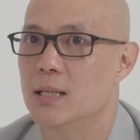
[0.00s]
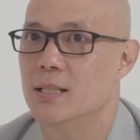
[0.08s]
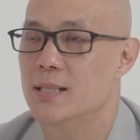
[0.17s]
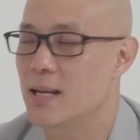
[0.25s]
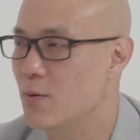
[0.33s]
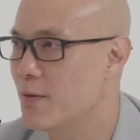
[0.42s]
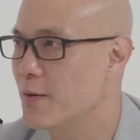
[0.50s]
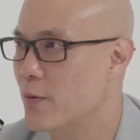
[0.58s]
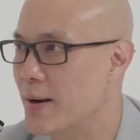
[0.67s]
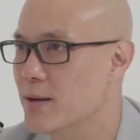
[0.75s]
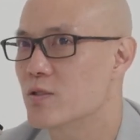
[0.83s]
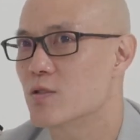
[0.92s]
take it with a
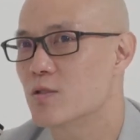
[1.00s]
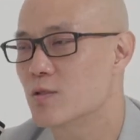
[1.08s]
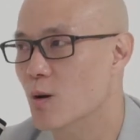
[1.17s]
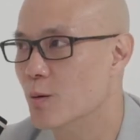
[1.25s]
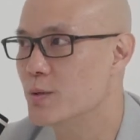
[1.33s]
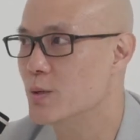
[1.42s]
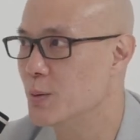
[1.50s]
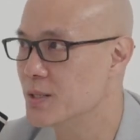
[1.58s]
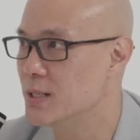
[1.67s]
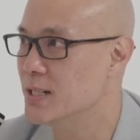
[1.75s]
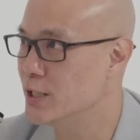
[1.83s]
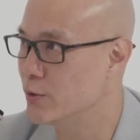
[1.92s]
grain of salt to a
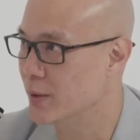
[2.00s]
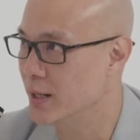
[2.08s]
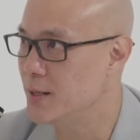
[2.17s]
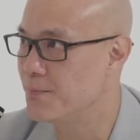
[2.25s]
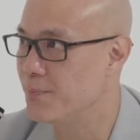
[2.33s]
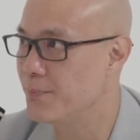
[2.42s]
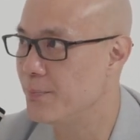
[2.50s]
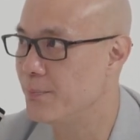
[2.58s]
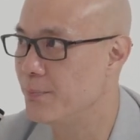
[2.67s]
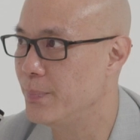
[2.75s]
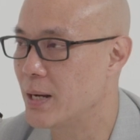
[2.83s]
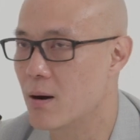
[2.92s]
certain degree,
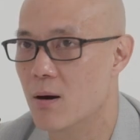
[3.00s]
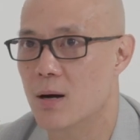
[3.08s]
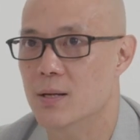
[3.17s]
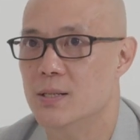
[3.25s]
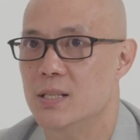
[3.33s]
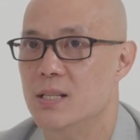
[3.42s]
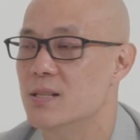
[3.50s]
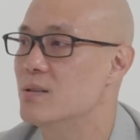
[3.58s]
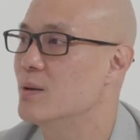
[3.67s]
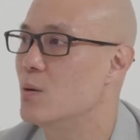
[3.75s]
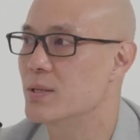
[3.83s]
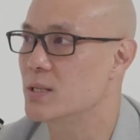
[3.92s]
because you just don't
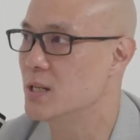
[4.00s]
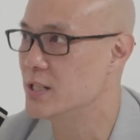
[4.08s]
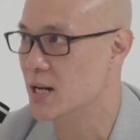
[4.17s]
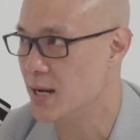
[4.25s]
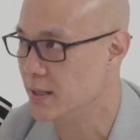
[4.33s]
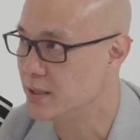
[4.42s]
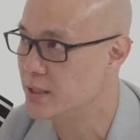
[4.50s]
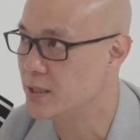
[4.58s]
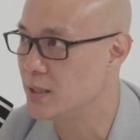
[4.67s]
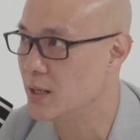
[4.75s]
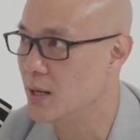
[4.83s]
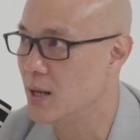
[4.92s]
know what's going to change.
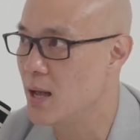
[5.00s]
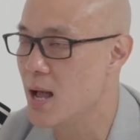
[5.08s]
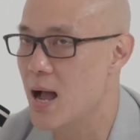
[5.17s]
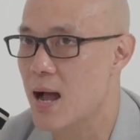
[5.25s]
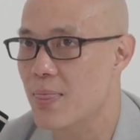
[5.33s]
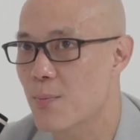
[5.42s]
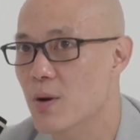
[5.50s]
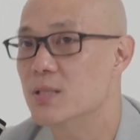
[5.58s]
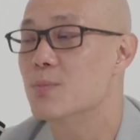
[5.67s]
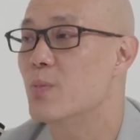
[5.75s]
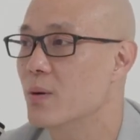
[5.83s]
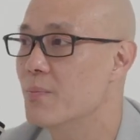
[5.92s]
And the most
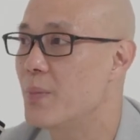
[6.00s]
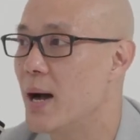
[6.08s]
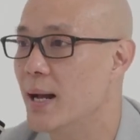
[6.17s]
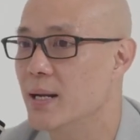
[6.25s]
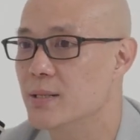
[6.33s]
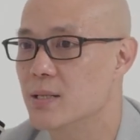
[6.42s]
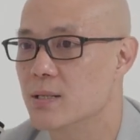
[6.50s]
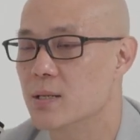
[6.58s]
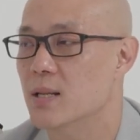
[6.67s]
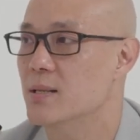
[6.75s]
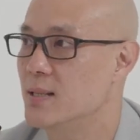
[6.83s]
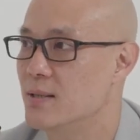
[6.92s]
important part is it's going
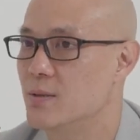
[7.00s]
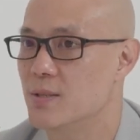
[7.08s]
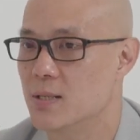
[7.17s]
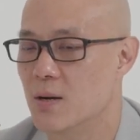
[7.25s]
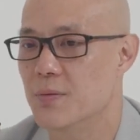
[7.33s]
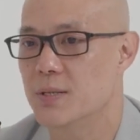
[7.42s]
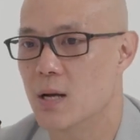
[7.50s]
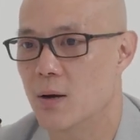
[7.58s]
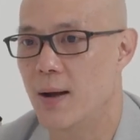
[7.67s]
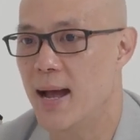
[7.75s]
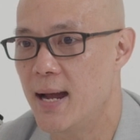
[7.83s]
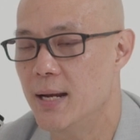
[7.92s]
to assess yourself and go,
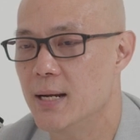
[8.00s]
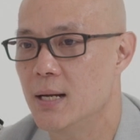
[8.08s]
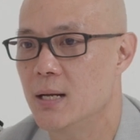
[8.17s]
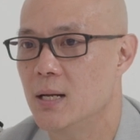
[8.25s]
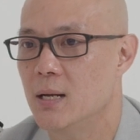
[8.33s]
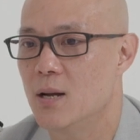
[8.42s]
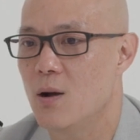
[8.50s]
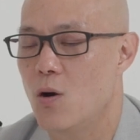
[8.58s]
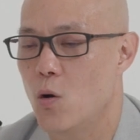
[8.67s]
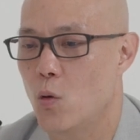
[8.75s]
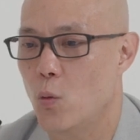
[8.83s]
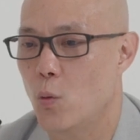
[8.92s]
hey,
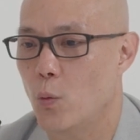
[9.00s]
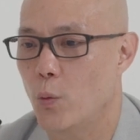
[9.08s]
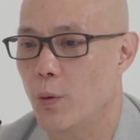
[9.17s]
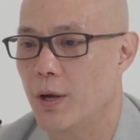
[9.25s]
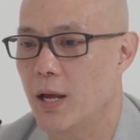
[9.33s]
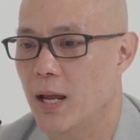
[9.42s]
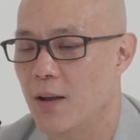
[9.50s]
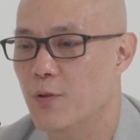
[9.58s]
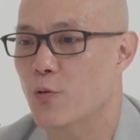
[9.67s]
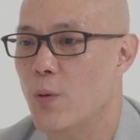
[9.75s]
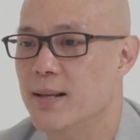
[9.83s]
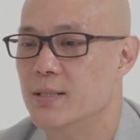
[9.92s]
if the
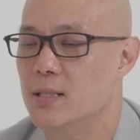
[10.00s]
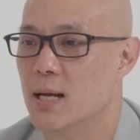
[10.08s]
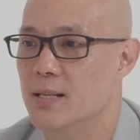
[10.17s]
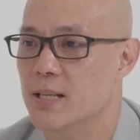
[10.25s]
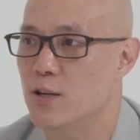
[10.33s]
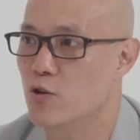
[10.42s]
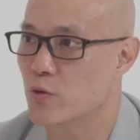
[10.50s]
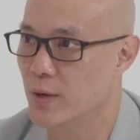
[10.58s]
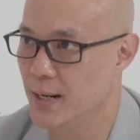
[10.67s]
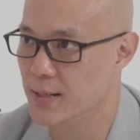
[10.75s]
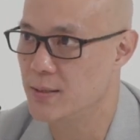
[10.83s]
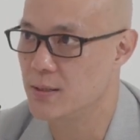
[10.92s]
rates does
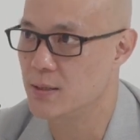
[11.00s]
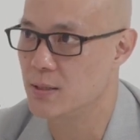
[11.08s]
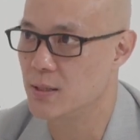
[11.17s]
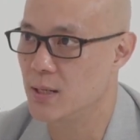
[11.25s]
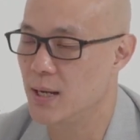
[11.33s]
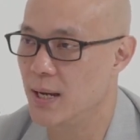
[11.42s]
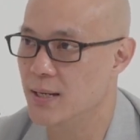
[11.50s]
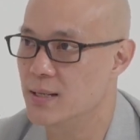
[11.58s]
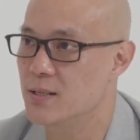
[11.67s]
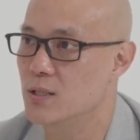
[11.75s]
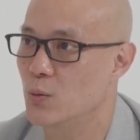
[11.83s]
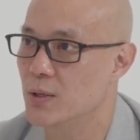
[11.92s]
increase, is it
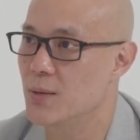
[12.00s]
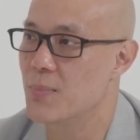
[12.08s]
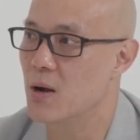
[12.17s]
still within my